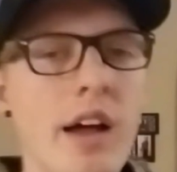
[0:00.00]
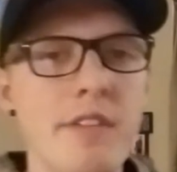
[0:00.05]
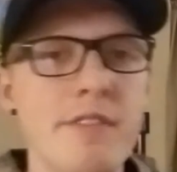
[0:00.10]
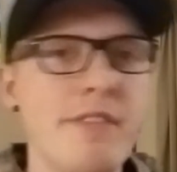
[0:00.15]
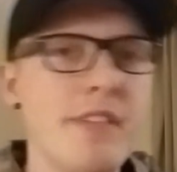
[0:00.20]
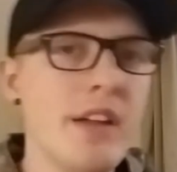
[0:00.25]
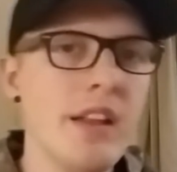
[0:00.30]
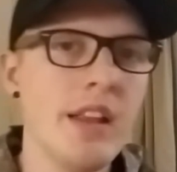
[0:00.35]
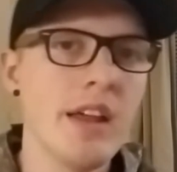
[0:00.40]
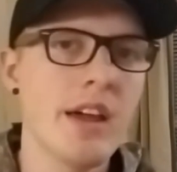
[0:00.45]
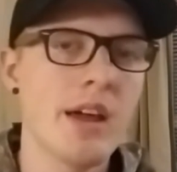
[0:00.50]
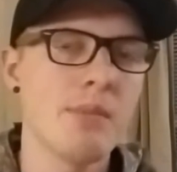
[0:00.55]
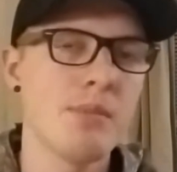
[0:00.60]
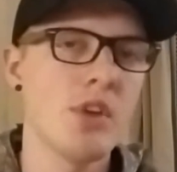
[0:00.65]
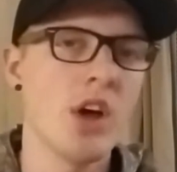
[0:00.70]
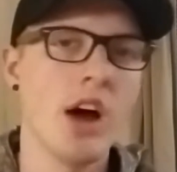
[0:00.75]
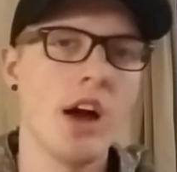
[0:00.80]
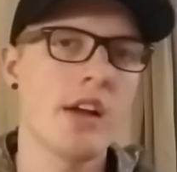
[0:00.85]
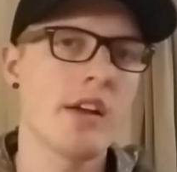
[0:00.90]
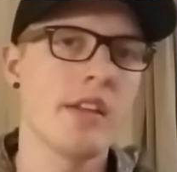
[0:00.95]
I feel like I'm
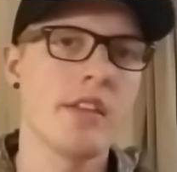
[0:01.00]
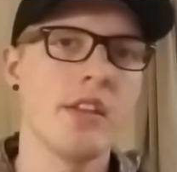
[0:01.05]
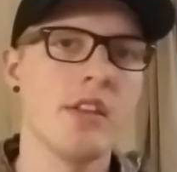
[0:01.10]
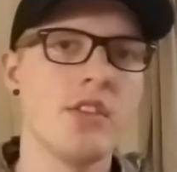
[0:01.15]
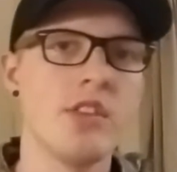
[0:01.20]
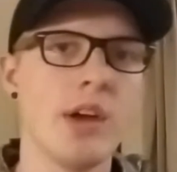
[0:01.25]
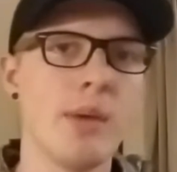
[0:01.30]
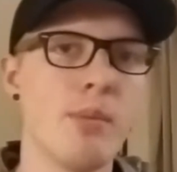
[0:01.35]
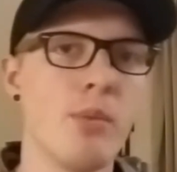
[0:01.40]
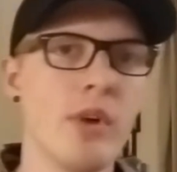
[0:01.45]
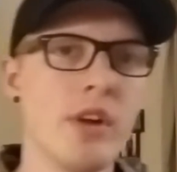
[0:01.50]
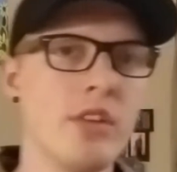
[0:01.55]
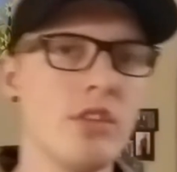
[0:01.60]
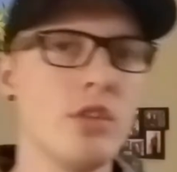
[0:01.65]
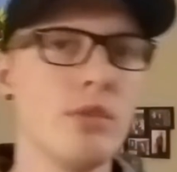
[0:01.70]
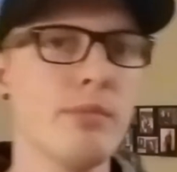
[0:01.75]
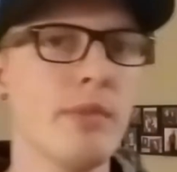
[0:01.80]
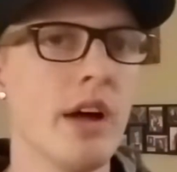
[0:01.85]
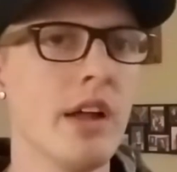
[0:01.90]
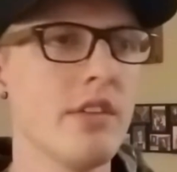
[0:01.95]
talking this up way
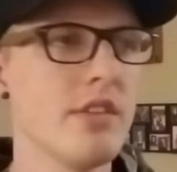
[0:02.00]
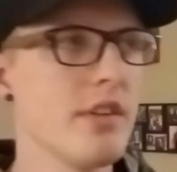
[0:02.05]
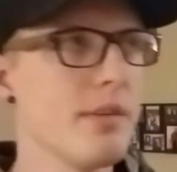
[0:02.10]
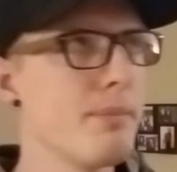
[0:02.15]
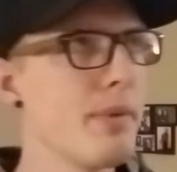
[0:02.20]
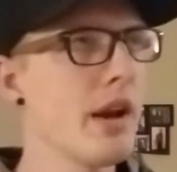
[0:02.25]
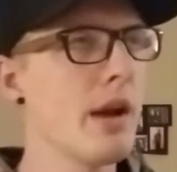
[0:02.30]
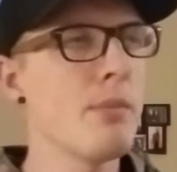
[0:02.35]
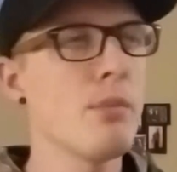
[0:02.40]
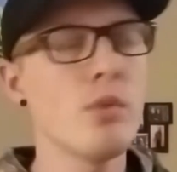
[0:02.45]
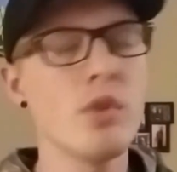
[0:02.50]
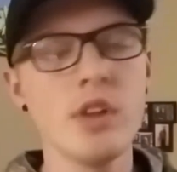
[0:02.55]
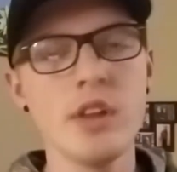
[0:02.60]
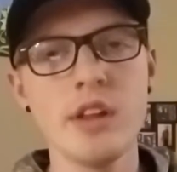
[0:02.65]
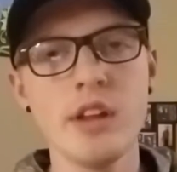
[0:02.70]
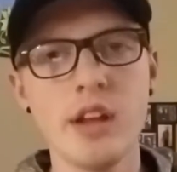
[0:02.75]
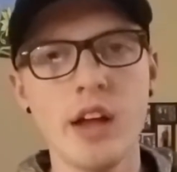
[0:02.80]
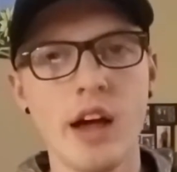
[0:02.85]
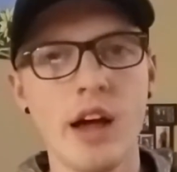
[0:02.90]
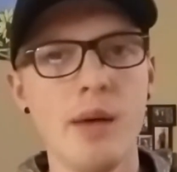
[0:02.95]
too much, but I'm
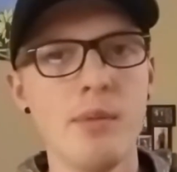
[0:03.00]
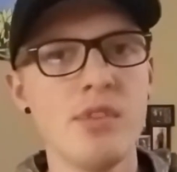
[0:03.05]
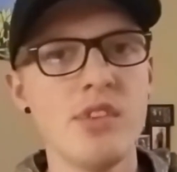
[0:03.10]
really not.